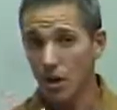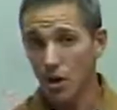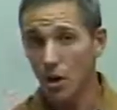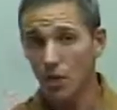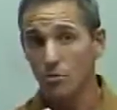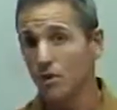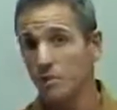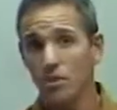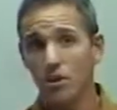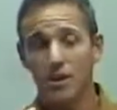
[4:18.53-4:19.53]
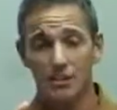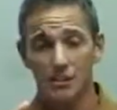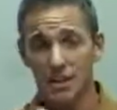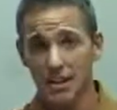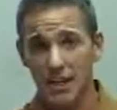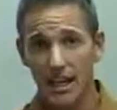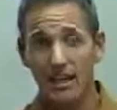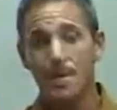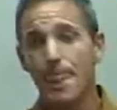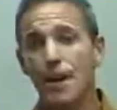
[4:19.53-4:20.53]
our homes and buildings very tight.